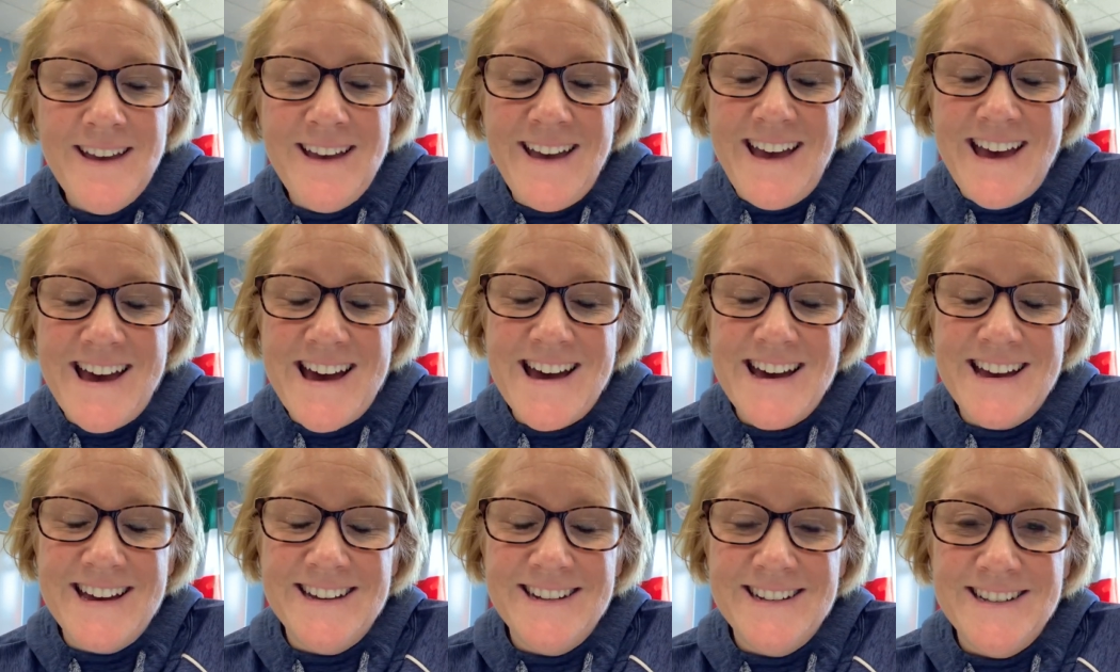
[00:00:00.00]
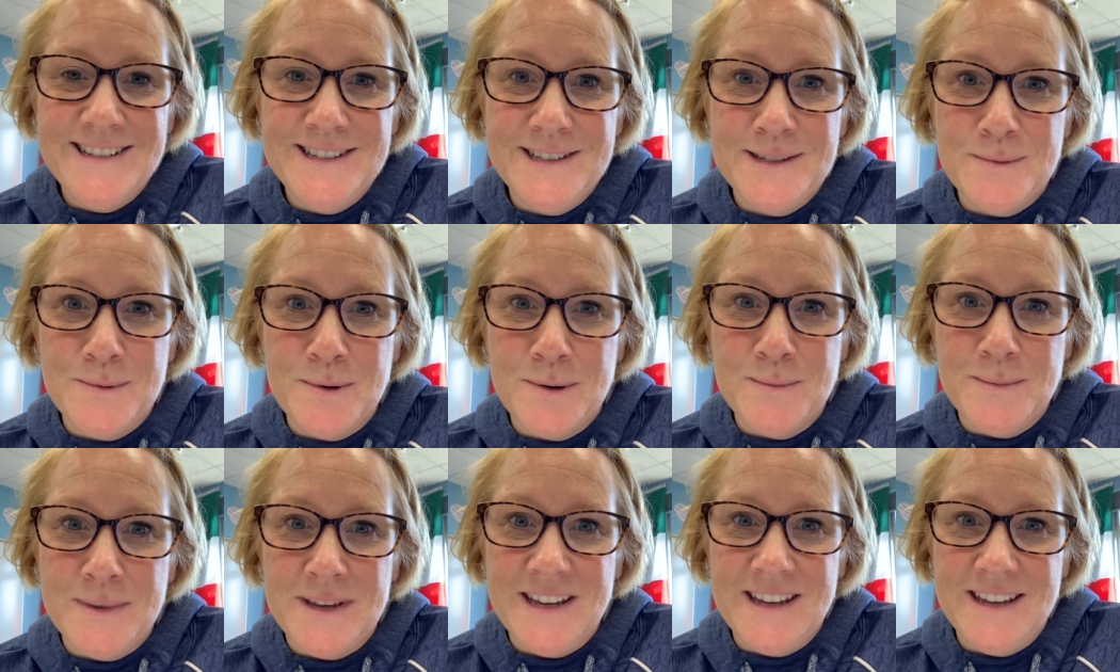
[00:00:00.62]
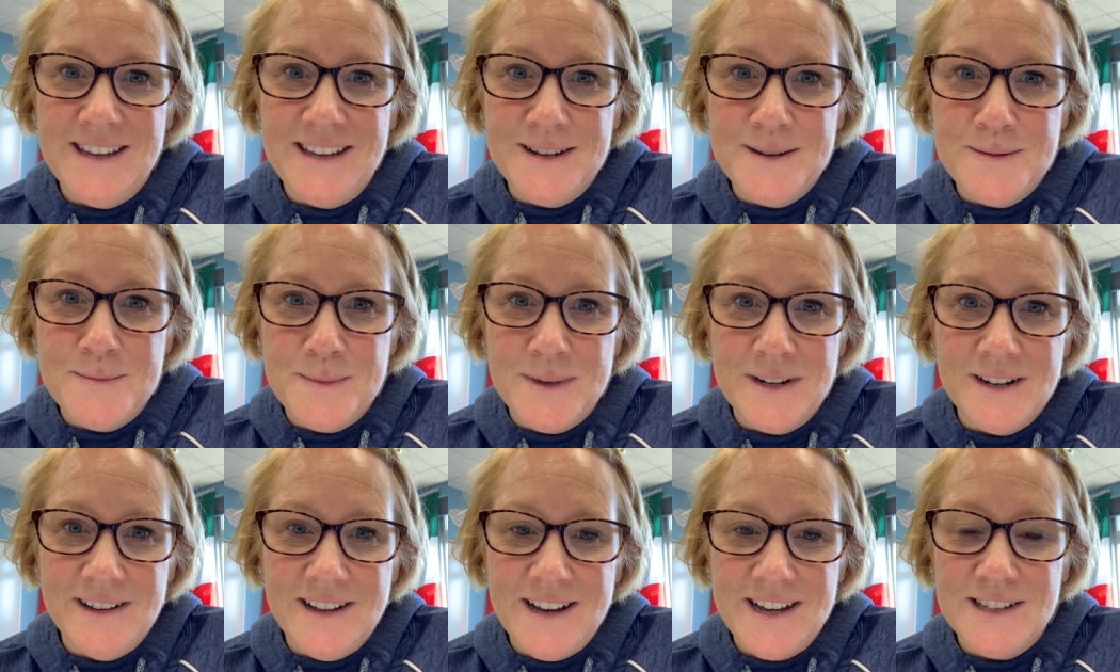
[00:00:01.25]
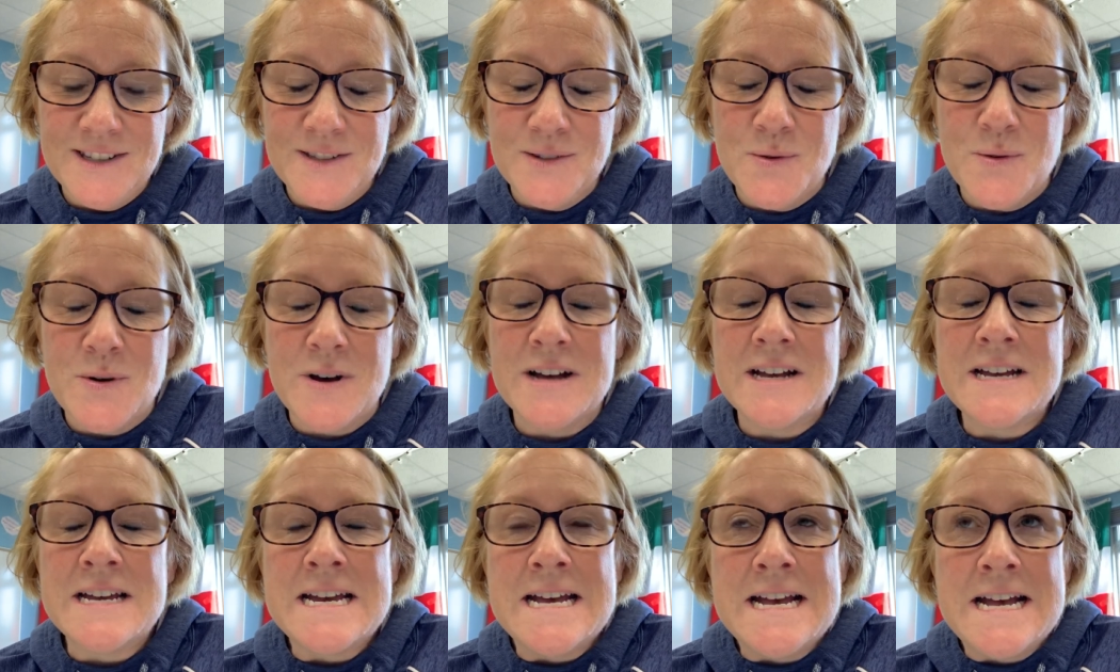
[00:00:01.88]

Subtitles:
at Zimmerman Middle High School.